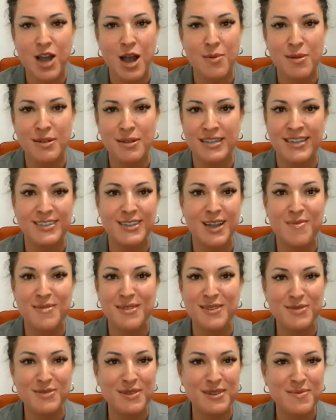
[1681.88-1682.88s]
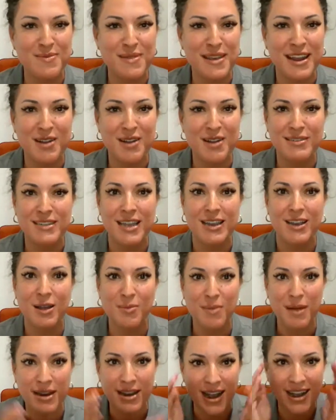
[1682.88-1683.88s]
Like Thomas said, Thomas at the beginning was like,
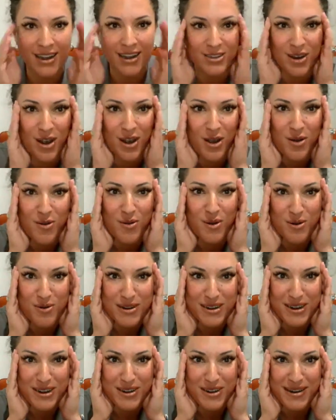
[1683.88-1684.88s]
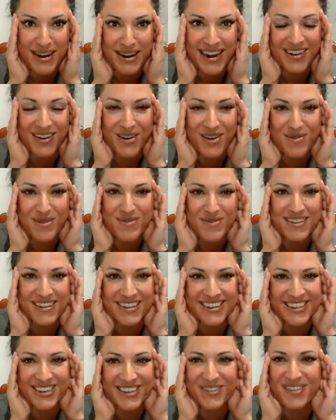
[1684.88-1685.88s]
oh my gosh, what are we doing? Are we
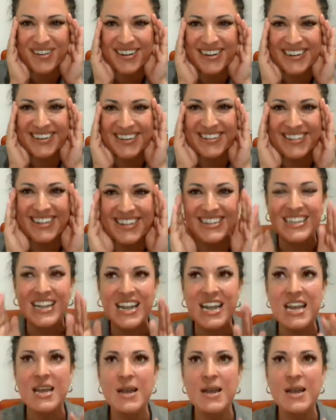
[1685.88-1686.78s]
really sure we're going to do this?